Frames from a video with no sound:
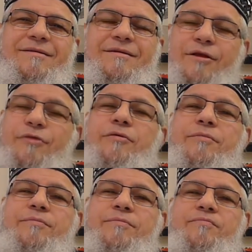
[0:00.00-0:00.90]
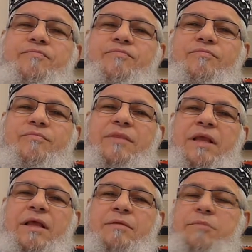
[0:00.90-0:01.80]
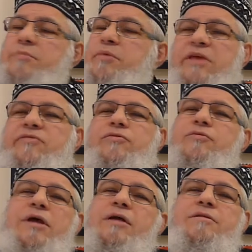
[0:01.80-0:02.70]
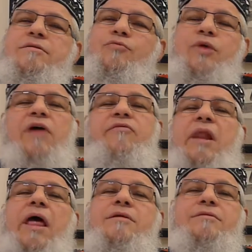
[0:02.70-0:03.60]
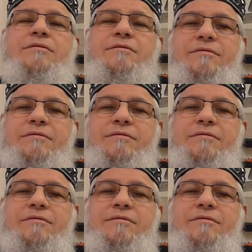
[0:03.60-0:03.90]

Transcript: You know, but believe it or not, we have a lot.